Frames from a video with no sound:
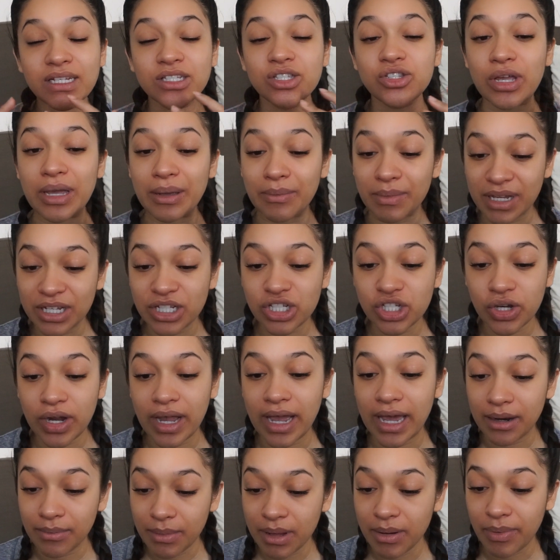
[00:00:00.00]
So I made sure I
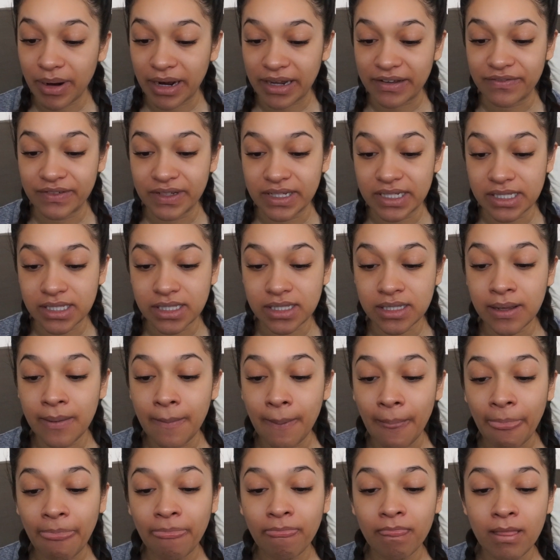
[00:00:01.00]
had my breakfast.
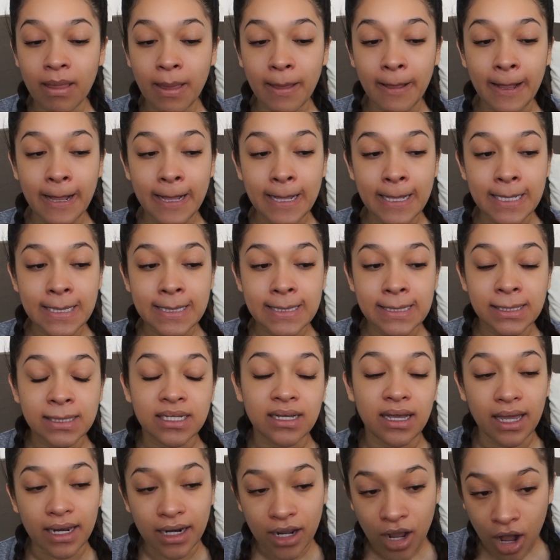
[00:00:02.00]

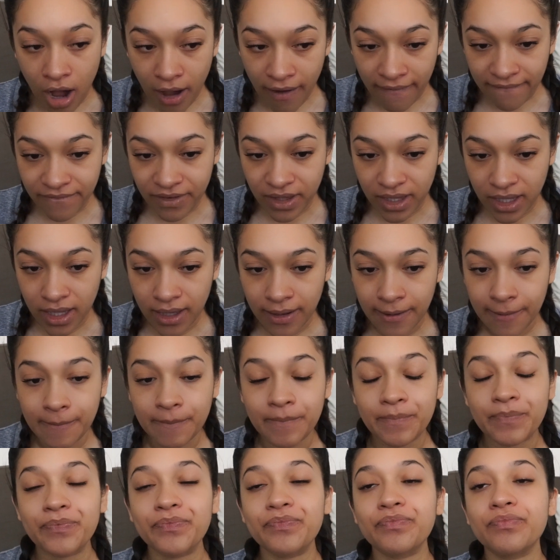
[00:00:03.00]
I had coffee.
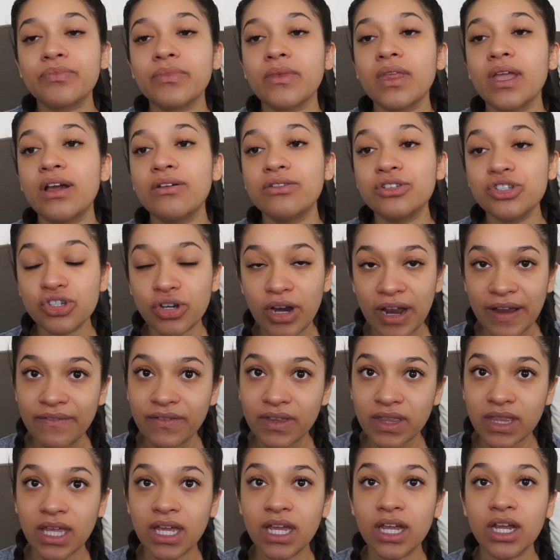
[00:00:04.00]
I was
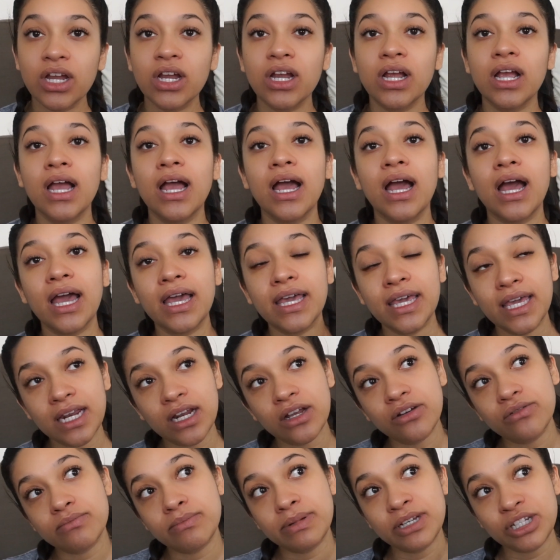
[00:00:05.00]
driving there. I get
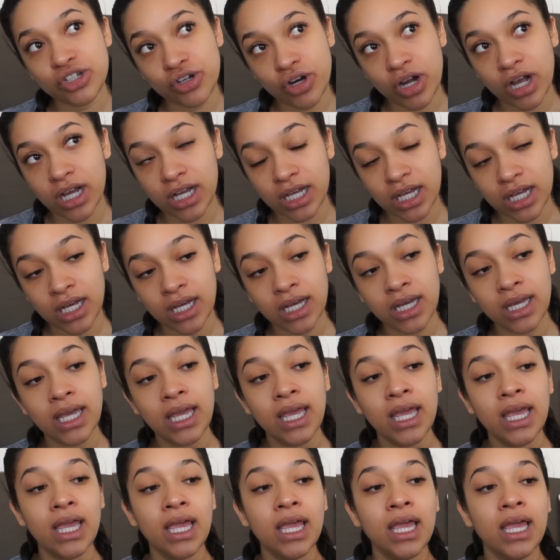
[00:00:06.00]
out my truck,
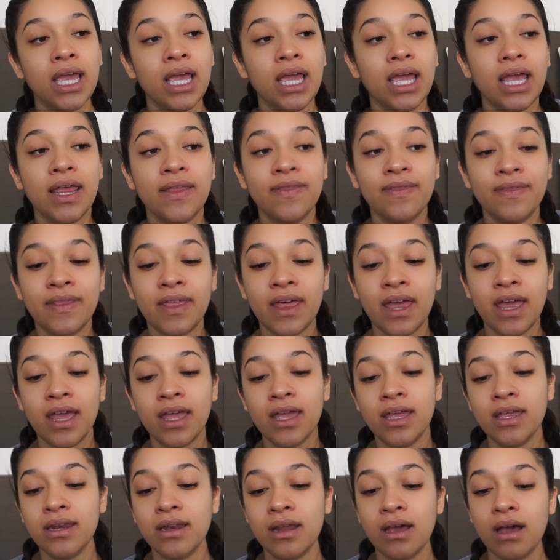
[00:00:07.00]
and
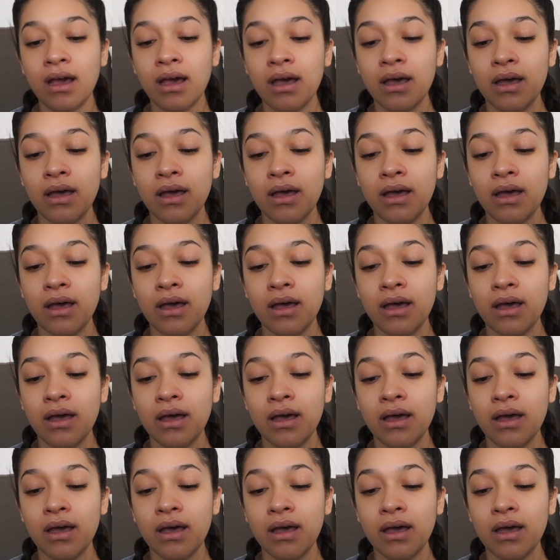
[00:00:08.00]
then